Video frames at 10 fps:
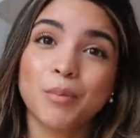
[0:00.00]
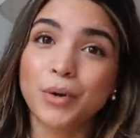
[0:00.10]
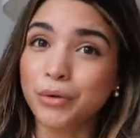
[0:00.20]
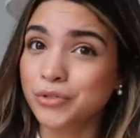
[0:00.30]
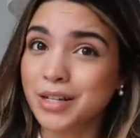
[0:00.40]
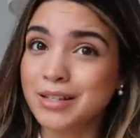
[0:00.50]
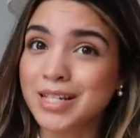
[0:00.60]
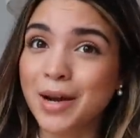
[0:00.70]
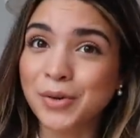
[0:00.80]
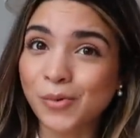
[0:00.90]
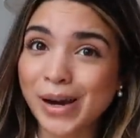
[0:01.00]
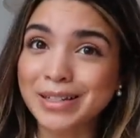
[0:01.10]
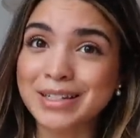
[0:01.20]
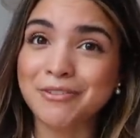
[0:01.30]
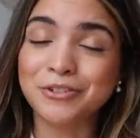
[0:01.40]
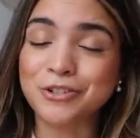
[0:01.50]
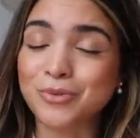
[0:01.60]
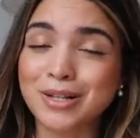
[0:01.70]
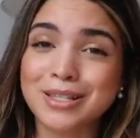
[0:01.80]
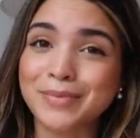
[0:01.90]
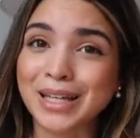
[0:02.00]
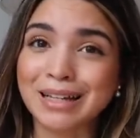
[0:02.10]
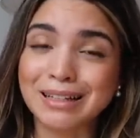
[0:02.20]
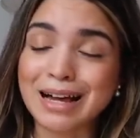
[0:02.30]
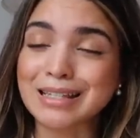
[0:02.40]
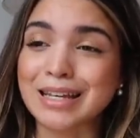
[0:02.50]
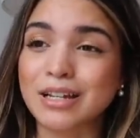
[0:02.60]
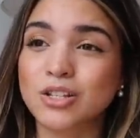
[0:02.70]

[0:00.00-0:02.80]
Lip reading: Both dresses come in white if you just want something classic.